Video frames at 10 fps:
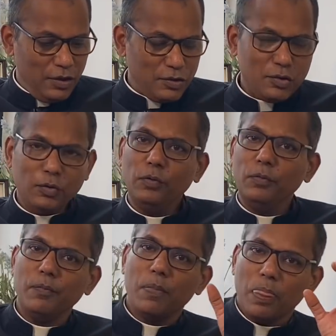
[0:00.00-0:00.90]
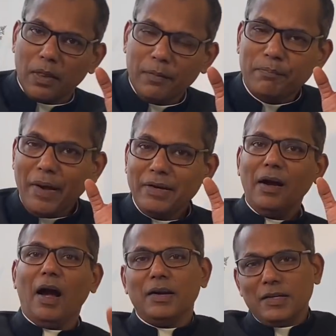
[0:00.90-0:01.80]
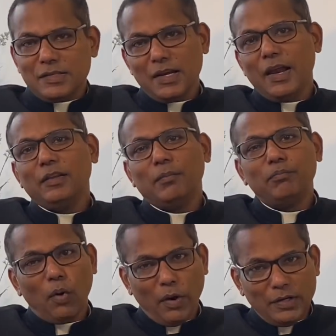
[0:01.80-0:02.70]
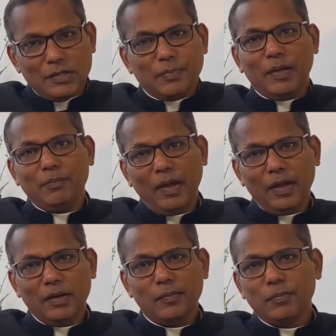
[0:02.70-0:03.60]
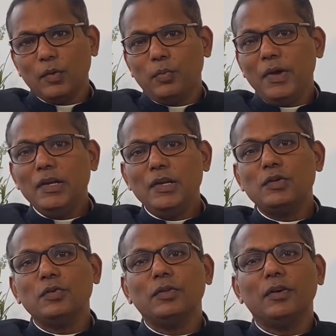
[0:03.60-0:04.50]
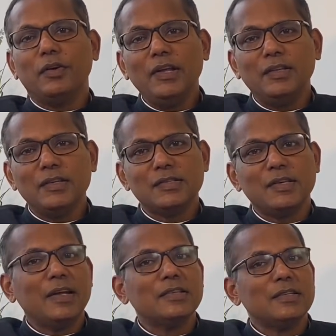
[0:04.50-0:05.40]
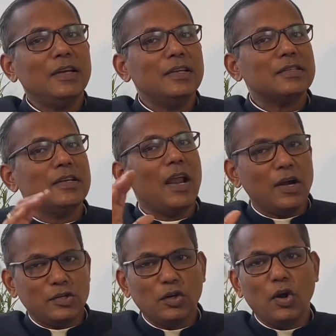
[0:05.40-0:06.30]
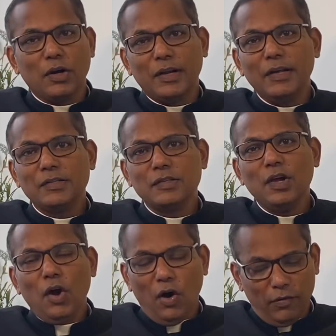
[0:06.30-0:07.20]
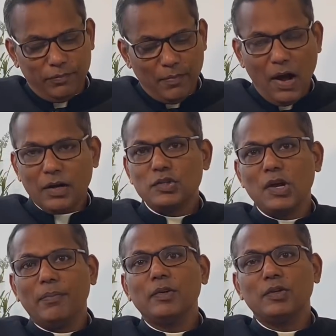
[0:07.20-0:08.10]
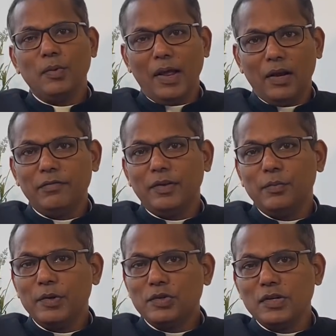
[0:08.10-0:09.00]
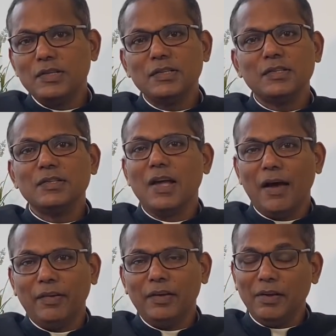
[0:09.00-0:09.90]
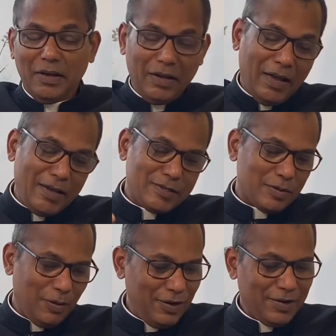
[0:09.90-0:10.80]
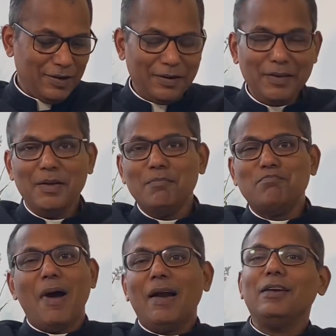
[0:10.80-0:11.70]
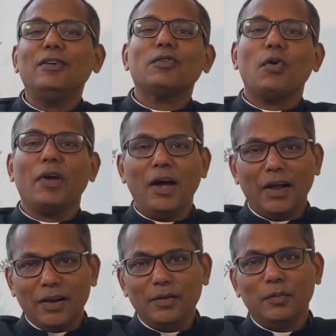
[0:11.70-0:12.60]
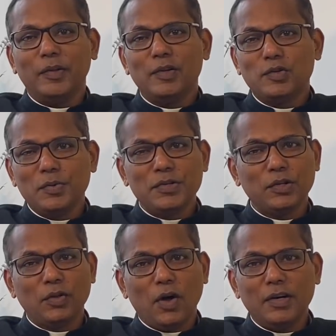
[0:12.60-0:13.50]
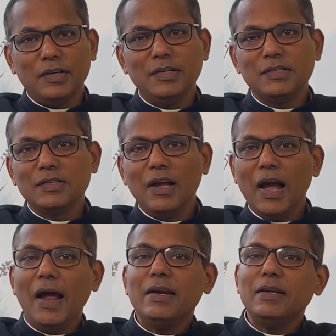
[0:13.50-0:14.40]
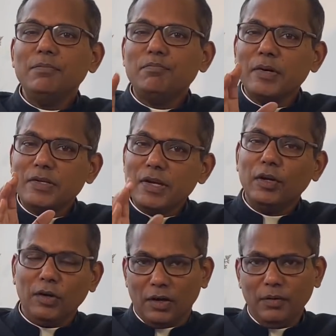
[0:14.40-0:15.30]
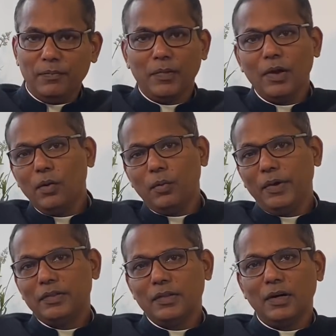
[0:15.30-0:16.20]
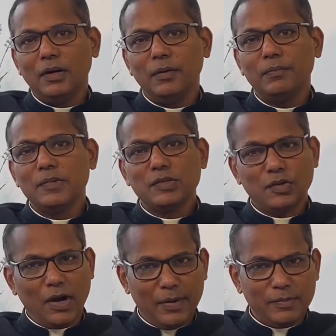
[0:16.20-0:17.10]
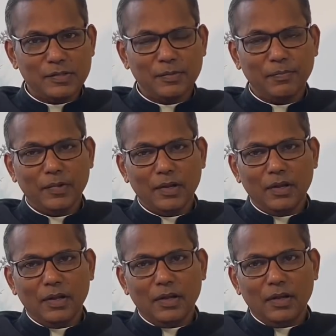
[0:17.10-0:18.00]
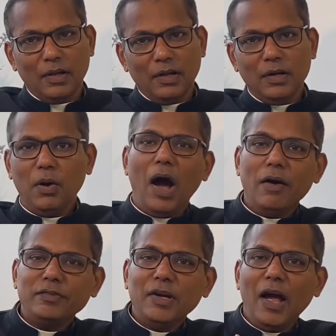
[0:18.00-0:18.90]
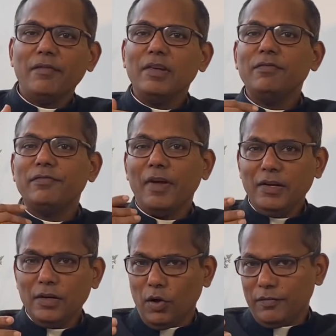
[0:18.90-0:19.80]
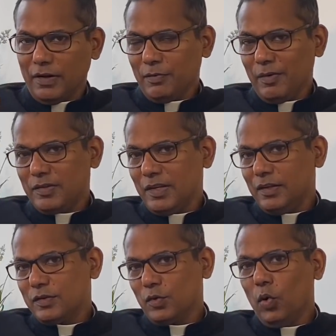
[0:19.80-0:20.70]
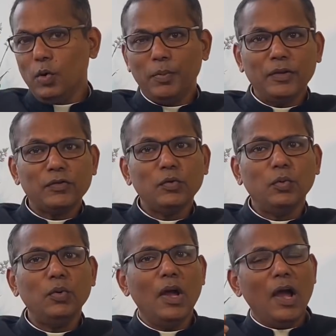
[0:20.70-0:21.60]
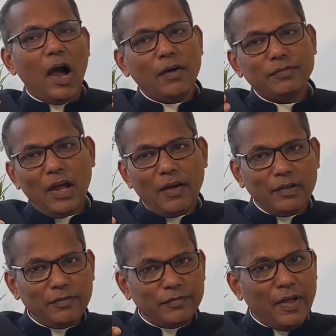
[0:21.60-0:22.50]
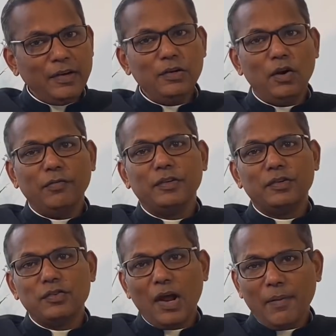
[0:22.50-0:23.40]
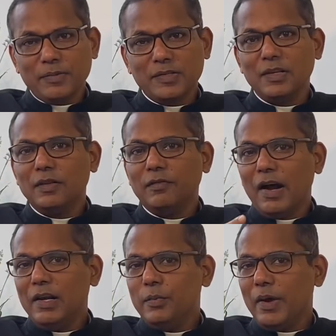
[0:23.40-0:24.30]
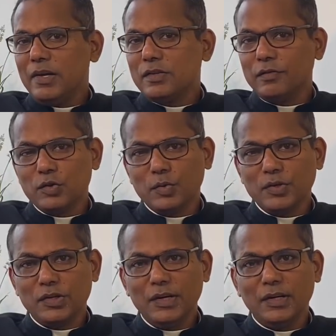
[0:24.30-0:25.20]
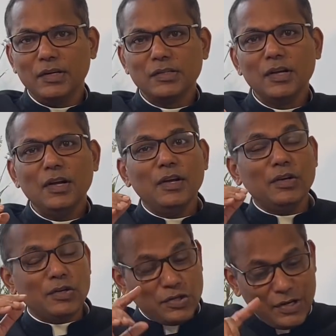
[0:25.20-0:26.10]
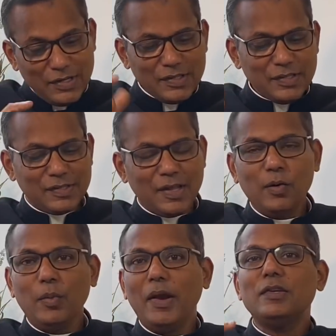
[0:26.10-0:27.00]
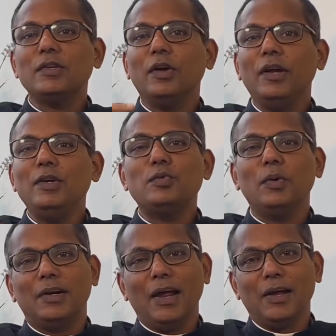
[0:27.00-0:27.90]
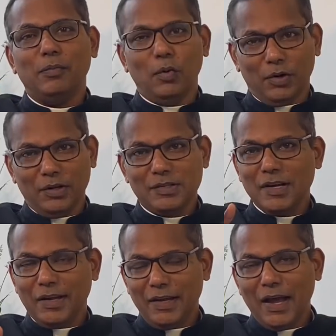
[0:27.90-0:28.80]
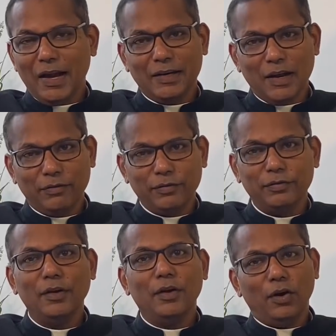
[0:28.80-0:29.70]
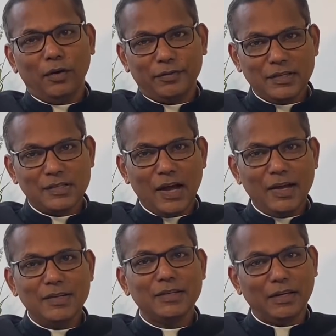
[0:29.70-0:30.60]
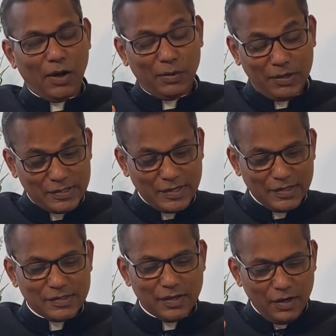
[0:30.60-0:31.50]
To better understand the point being made, we need to read this text in its larger context of Mark chapter 12, in which Jesus is having, as it were, a battle royale with the Jewish authorities and in particular with the scribes. Now, after having fended off, and we've seen this the whole week through, after having fended off the traps and the wily ways of the Jewish leaders, Jesus then went into attack mode. It's like he had enough of these guys, and now he says,